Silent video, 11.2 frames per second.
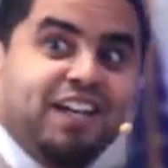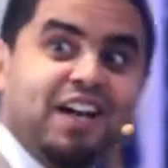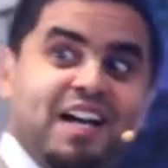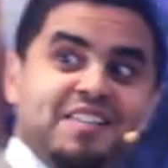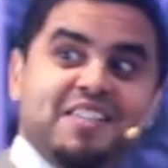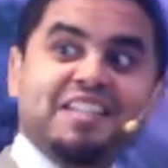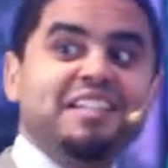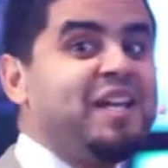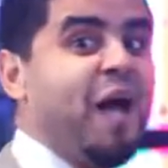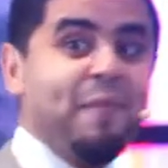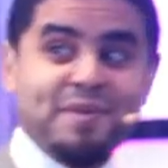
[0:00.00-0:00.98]
God said
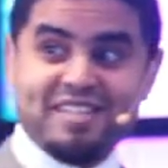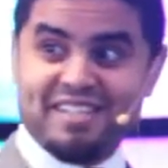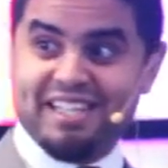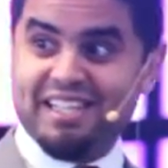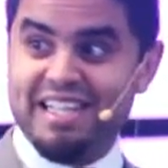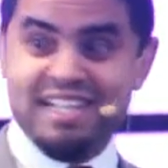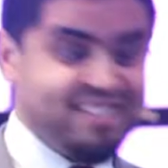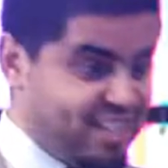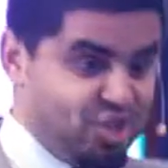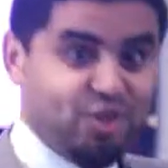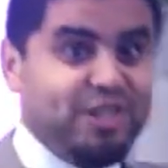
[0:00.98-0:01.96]
the opposite. He
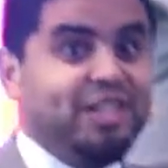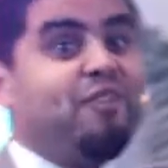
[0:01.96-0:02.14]
says you can